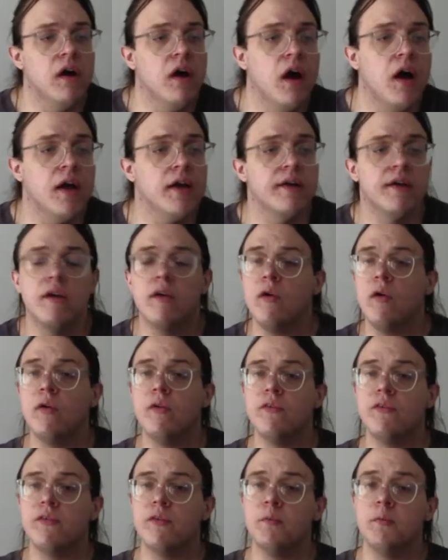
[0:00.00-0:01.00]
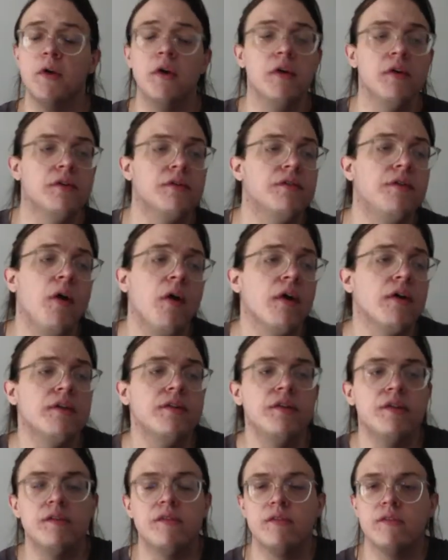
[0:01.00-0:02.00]
I could go from
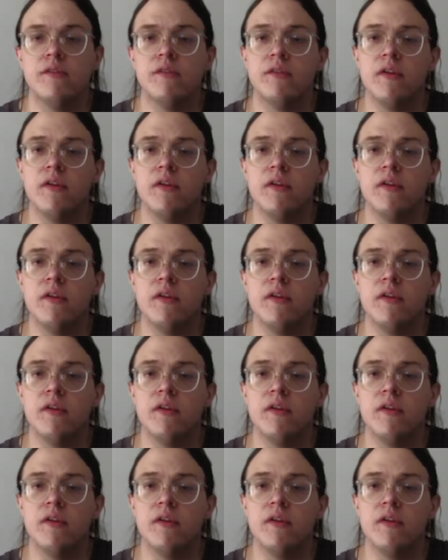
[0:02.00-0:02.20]
darkness